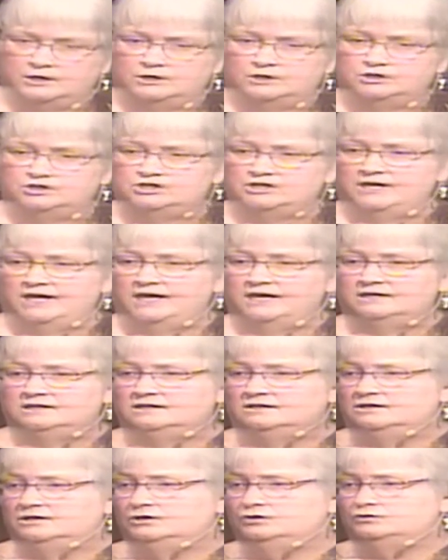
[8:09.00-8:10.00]
She had to
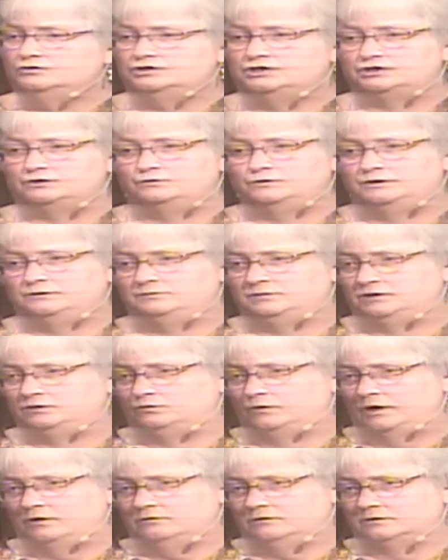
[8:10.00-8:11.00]
know she wouldn't be
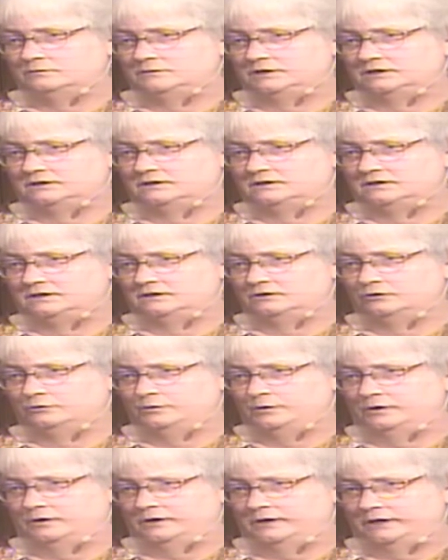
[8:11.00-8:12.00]
welcomed at the dinner
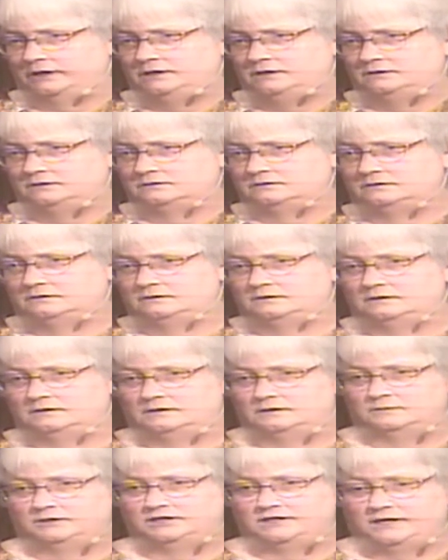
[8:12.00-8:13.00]
party.
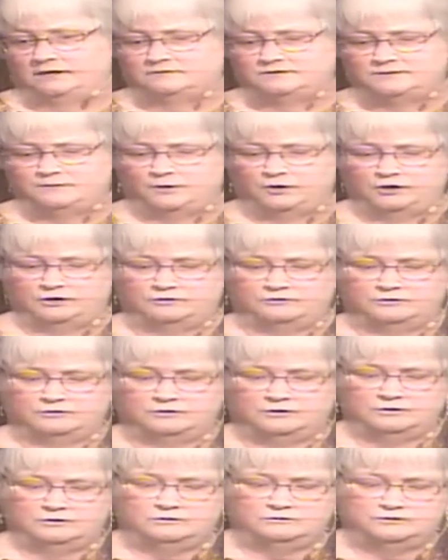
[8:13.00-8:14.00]
I mean, that was part of their
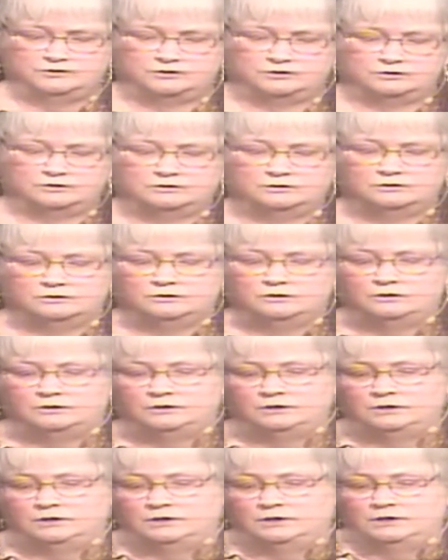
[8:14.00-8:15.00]
culture.
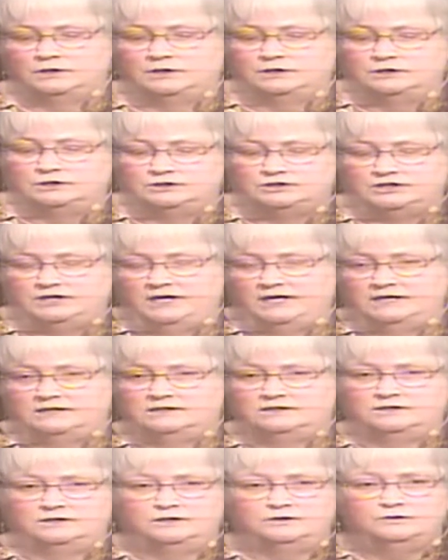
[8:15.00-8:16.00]
She had to
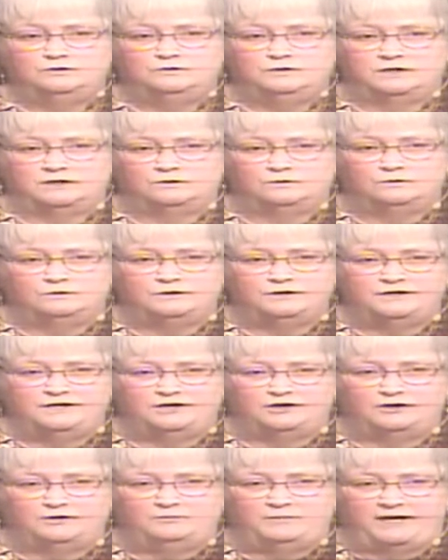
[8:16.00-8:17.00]
know that
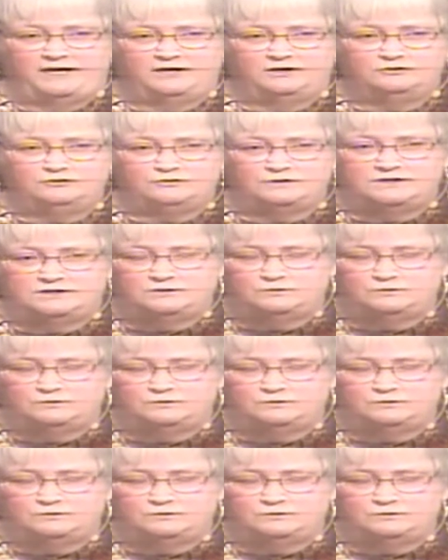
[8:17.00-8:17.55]
ordinary boundaries